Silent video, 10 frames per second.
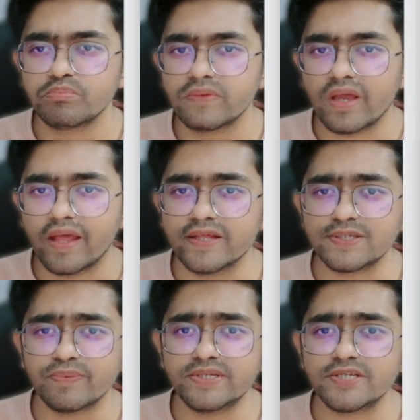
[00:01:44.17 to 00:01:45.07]
and this
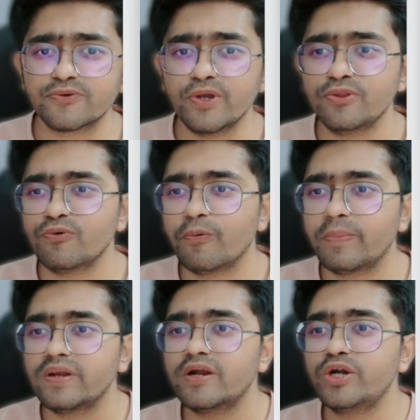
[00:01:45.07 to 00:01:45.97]
will just going to
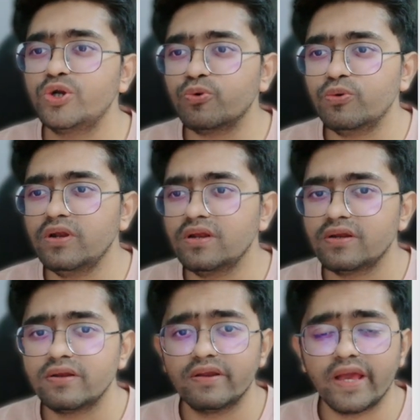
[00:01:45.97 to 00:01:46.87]
open a tool
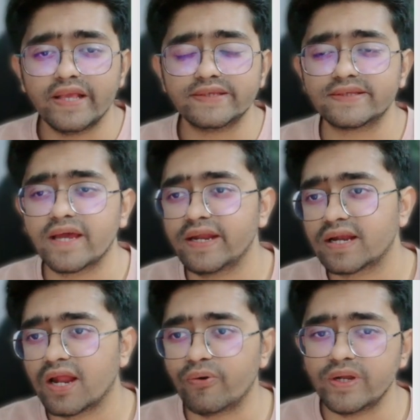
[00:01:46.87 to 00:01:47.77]
inside
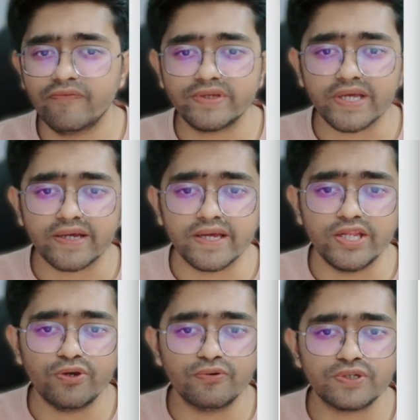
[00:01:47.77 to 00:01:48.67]
Cloudy which I can
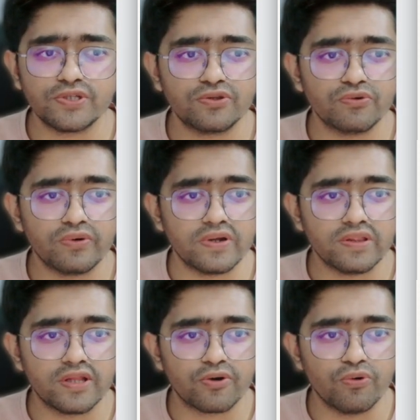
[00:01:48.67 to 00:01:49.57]
use to run
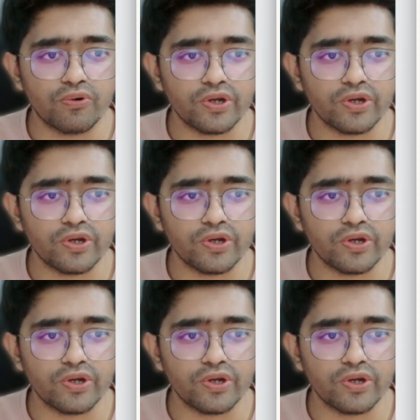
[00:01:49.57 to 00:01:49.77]
the code.